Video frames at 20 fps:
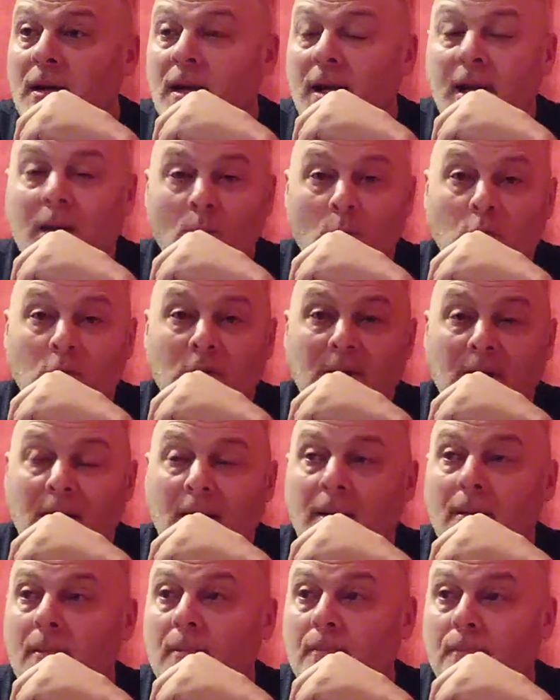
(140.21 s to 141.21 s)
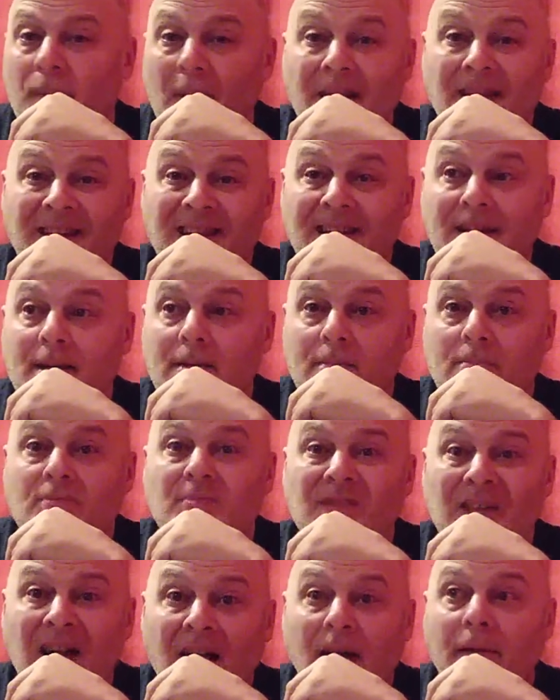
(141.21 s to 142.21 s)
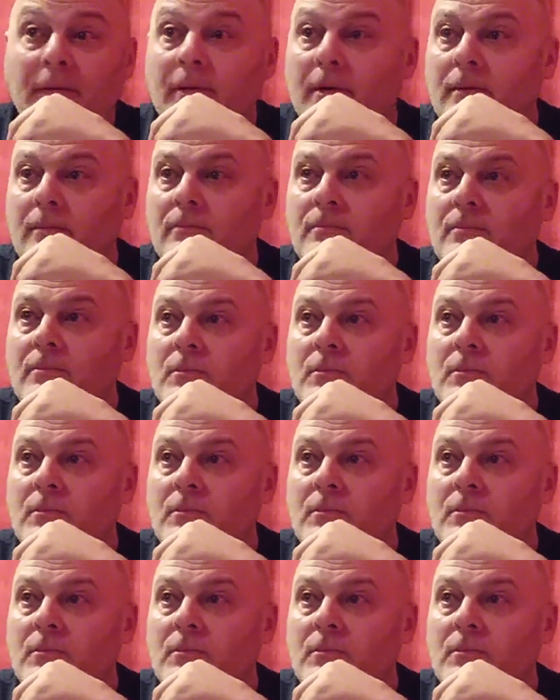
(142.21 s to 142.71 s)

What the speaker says: it would get Beggie done,